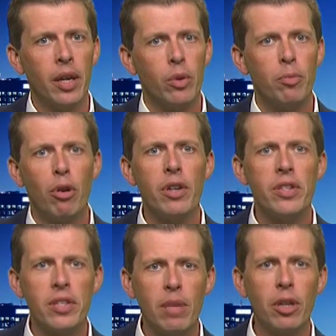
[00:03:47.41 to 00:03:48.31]
report
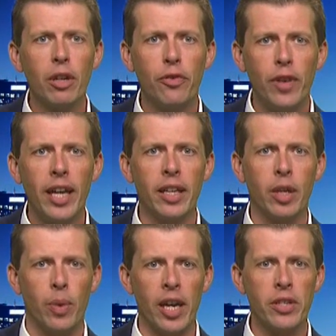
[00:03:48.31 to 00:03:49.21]
similar
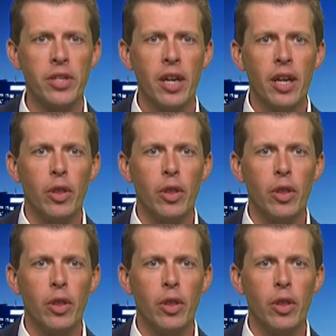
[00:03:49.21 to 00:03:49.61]
filing rates.